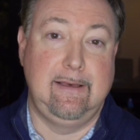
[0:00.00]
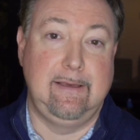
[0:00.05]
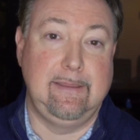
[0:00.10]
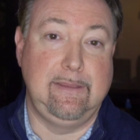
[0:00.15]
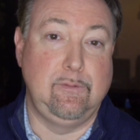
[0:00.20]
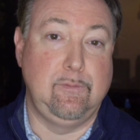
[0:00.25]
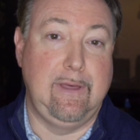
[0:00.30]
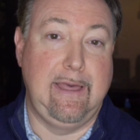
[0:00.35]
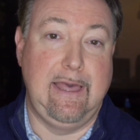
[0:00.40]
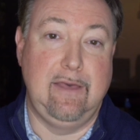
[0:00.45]

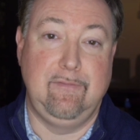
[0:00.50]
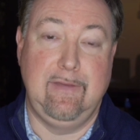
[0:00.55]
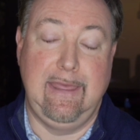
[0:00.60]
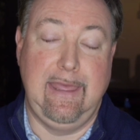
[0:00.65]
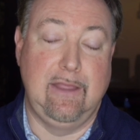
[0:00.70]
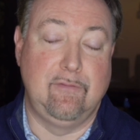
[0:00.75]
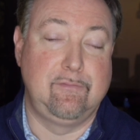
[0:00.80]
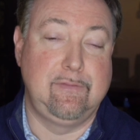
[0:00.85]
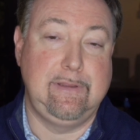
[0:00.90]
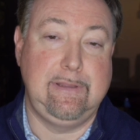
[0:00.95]
You have
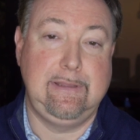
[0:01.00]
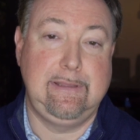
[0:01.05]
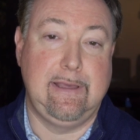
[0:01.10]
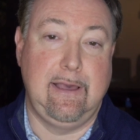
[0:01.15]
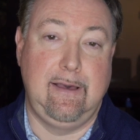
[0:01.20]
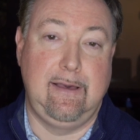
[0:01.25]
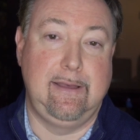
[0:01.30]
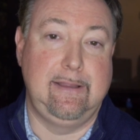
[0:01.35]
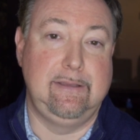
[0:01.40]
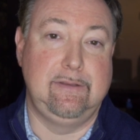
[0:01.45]
every
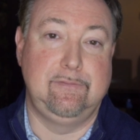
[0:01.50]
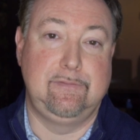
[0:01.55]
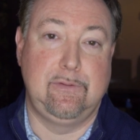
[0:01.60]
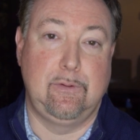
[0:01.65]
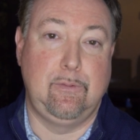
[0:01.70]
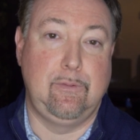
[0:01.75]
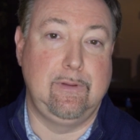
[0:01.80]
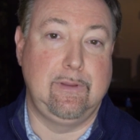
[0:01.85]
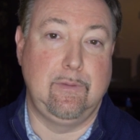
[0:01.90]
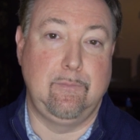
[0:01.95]
kind of
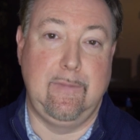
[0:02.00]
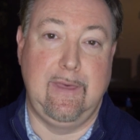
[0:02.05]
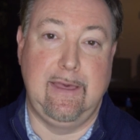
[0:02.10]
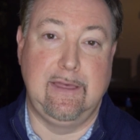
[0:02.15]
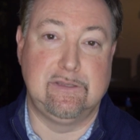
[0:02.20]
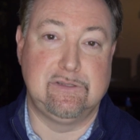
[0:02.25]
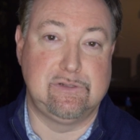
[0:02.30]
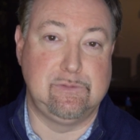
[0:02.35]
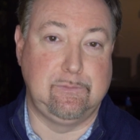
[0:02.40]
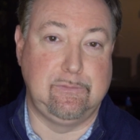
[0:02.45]
toy
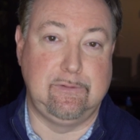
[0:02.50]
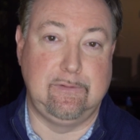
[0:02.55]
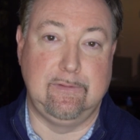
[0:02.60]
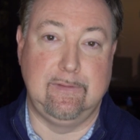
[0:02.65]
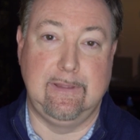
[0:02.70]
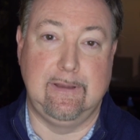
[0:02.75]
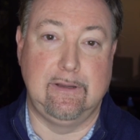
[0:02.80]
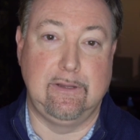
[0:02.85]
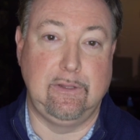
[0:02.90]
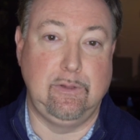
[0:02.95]
imaginable
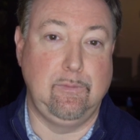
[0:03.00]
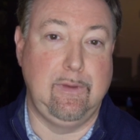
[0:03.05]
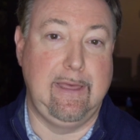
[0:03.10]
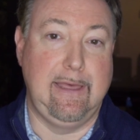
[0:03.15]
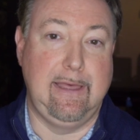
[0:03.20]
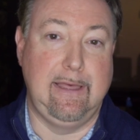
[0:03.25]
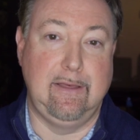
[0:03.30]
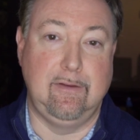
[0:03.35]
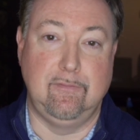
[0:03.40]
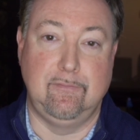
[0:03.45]
there. You
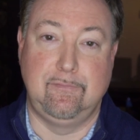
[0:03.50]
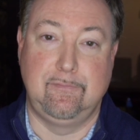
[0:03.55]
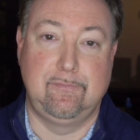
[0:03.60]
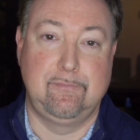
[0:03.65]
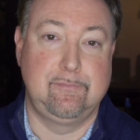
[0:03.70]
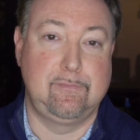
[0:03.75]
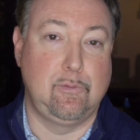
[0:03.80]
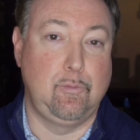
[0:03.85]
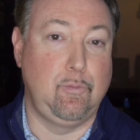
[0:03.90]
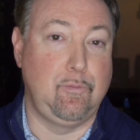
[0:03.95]

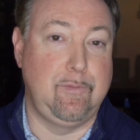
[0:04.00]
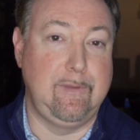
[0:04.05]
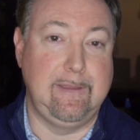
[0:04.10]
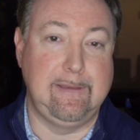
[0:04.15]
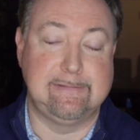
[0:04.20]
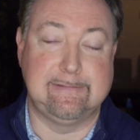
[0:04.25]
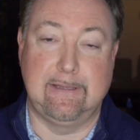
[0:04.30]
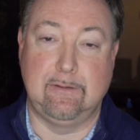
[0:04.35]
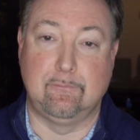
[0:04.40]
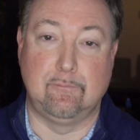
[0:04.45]
have cool
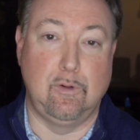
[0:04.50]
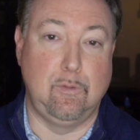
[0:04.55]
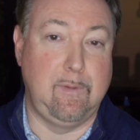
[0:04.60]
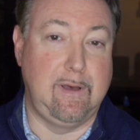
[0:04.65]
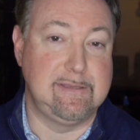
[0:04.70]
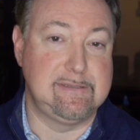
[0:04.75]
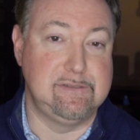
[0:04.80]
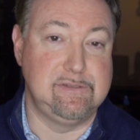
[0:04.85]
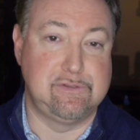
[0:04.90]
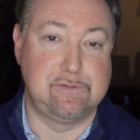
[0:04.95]
things like
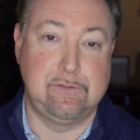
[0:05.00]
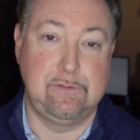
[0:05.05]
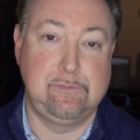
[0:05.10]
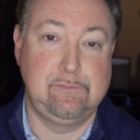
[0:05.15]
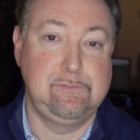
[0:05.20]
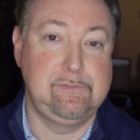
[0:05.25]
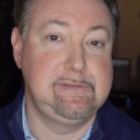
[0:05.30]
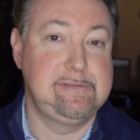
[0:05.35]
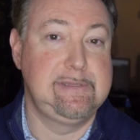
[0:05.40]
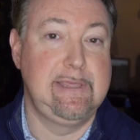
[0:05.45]
robots and
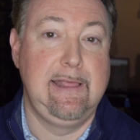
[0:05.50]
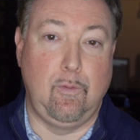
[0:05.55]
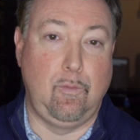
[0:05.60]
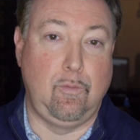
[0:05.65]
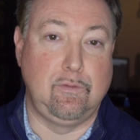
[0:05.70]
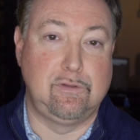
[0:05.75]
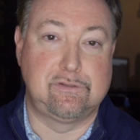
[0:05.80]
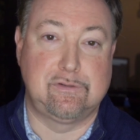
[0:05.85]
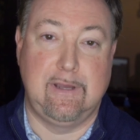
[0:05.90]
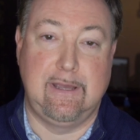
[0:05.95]
drones,
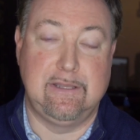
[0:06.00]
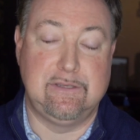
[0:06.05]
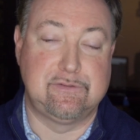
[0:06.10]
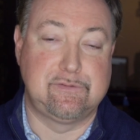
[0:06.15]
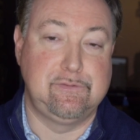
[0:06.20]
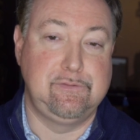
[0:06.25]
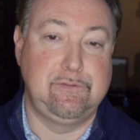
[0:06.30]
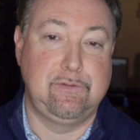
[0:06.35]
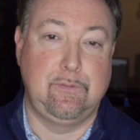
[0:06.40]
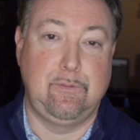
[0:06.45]
old tried and
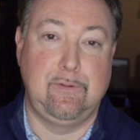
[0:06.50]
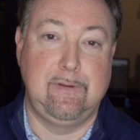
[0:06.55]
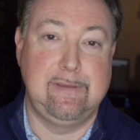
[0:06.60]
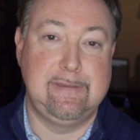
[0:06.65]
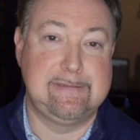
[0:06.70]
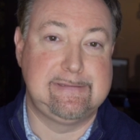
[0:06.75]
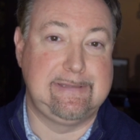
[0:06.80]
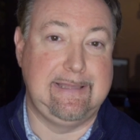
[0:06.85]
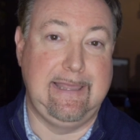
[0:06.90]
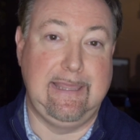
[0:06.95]
true
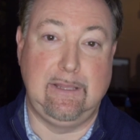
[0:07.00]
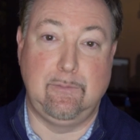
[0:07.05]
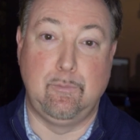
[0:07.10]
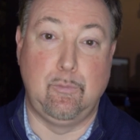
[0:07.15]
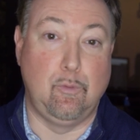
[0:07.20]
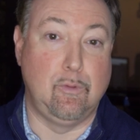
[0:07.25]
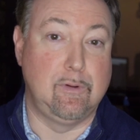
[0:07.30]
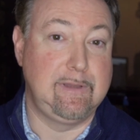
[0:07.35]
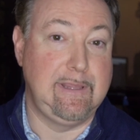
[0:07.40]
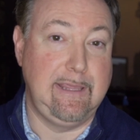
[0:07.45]
toys like
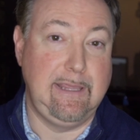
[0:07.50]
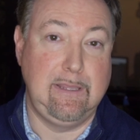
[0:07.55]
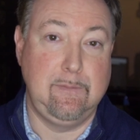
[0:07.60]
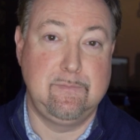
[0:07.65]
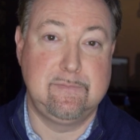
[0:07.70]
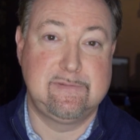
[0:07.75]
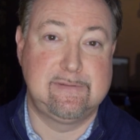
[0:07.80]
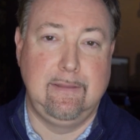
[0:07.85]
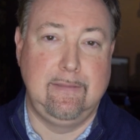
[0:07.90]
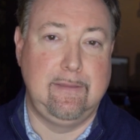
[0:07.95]
board
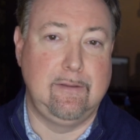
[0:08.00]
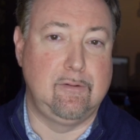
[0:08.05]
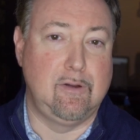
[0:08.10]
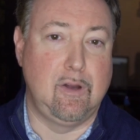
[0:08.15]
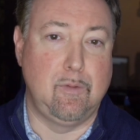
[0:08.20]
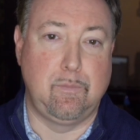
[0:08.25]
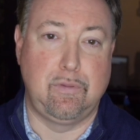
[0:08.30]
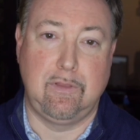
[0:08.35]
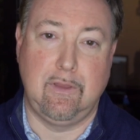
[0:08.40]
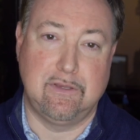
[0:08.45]
games. There
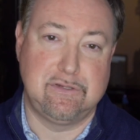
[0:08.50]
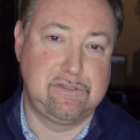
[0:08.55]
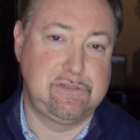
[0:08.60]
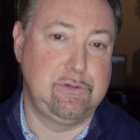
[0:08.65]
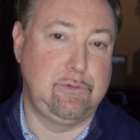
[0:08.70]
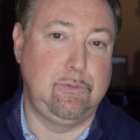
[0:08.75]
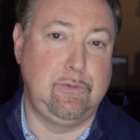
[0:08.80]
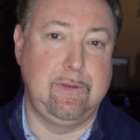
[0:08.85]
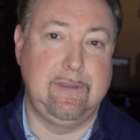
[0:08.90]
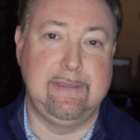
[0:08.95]
are plush
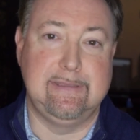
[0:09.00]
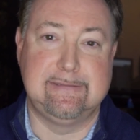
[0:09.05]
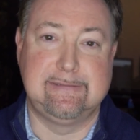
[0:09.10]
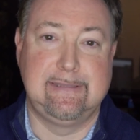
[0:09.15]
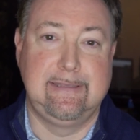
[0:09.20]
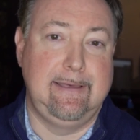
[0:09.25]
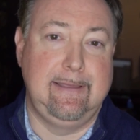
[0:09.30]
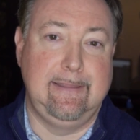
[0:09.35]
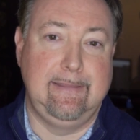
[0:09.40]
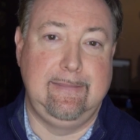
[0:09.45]
toys.
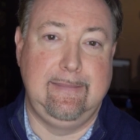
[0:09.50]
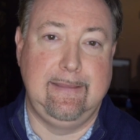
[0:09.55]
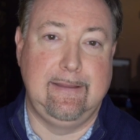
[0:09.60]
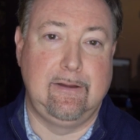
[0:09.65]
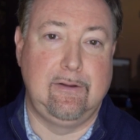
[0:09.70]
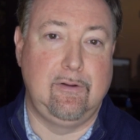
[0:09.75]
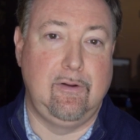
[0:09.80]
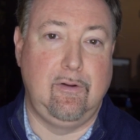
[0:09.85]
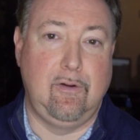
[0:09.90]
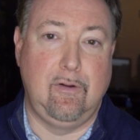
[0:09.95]

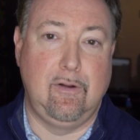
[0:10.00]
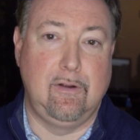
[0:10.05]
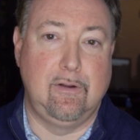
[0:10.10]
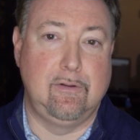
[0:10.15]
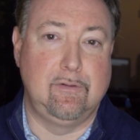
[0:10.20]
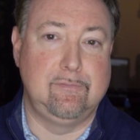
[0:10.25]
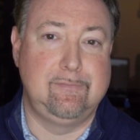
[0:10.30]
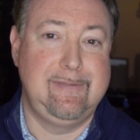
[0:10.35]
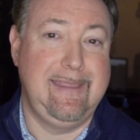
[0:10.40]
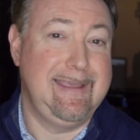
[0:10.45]
There
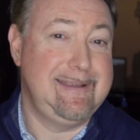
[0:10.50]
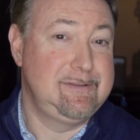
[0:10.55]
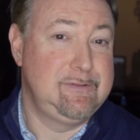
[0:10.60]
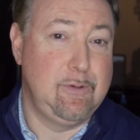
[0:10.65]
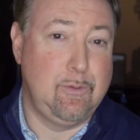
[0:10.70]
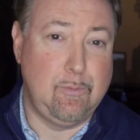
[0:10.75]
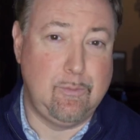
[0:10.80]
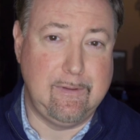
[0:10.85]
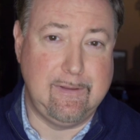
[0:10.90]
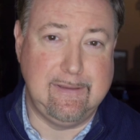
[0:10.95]
are tech
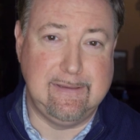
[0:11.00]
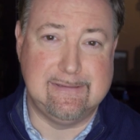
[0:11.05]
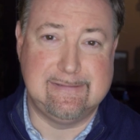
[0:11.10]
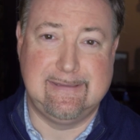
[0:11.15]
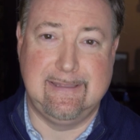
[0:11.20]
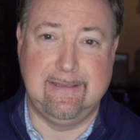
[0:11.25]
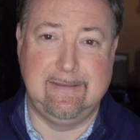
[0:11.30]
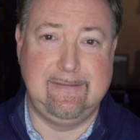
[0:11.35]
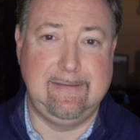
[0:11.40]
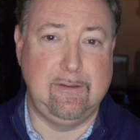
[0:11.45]
toys
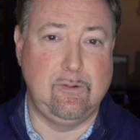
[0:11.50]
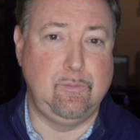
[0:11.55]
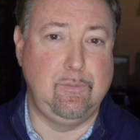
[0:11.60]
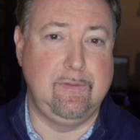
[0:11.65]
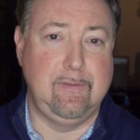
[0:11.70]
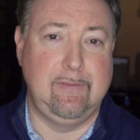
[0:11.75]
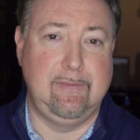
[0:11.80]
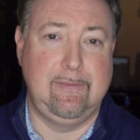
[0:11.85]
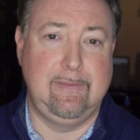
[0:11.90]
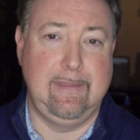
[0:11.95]
that deal
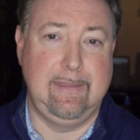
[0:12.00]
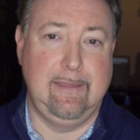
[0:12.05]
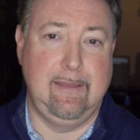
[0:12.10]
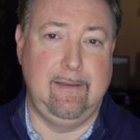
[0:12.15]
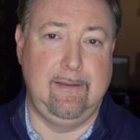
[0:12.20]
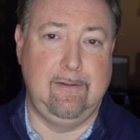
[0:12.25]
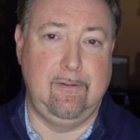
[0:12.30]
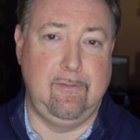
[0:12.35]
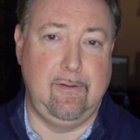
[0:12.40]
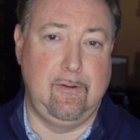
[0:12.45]
with
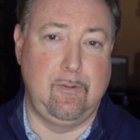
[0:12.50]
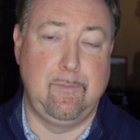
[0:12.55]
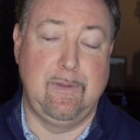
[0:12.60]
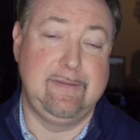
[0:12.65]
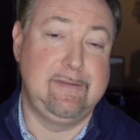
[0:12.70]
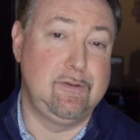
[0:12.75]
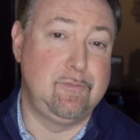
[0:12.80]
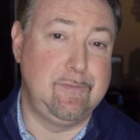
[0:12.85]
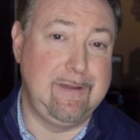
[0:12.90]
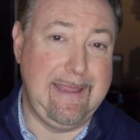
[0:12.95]

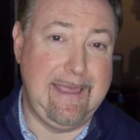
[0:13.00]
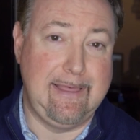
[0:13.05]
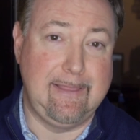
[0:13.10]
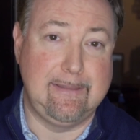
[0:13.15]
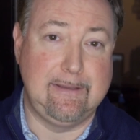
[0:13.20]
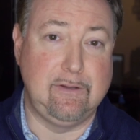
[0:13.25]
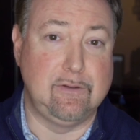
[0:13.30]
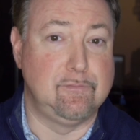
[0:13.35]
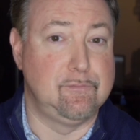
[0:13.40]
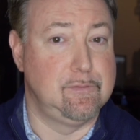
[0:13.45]
augmented
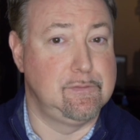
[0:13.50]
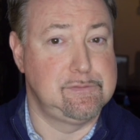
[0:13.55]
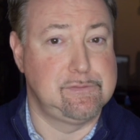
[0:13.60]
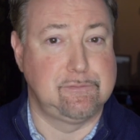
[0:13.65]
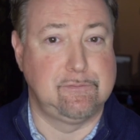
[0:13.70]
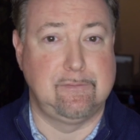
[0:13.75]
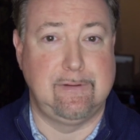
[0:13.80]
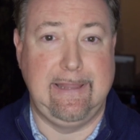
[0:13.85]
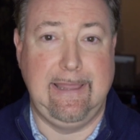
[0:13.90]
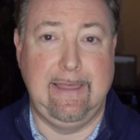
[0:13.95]
reality or
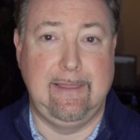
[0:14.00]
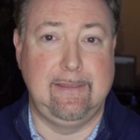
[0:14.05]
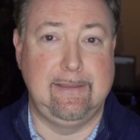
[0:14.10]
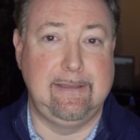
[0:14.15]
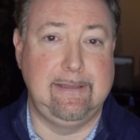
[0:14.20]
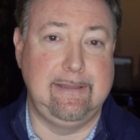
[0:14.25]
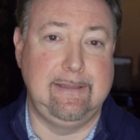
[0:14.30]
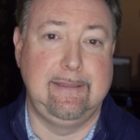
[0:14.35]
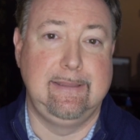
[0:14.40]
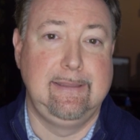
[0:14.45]
virtual
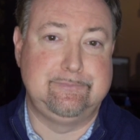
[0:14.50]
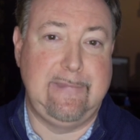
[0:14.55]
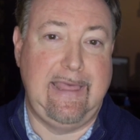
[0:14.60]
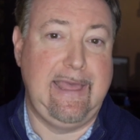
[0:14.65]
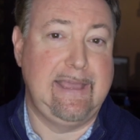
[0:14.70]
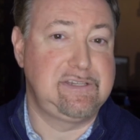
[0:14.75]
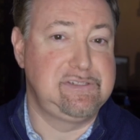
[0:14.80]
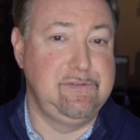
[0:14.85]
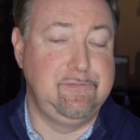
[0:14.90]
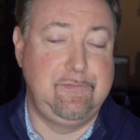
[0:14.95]
reality.
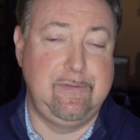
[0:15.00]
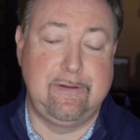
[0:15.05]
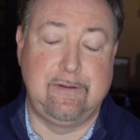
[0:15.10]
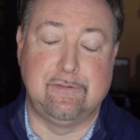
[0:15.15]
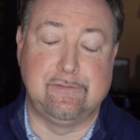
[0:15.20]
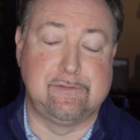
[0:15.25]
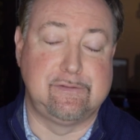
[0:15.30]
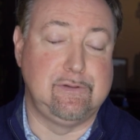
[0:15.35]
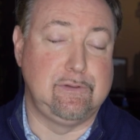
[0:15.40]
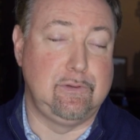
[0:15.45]
Action
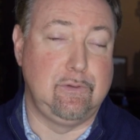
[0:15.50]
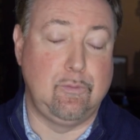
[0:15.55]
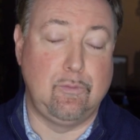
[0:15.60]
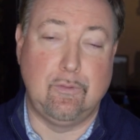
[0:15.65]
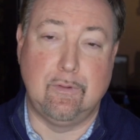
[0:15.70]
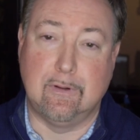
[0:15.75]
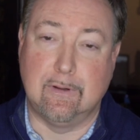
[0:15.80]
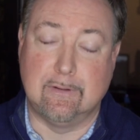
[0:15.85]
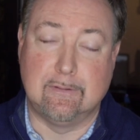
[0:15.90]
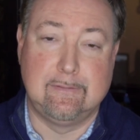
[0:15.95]
figures
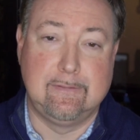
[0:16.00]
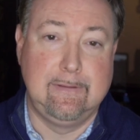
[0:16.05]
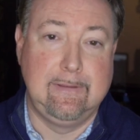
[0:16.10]
galore.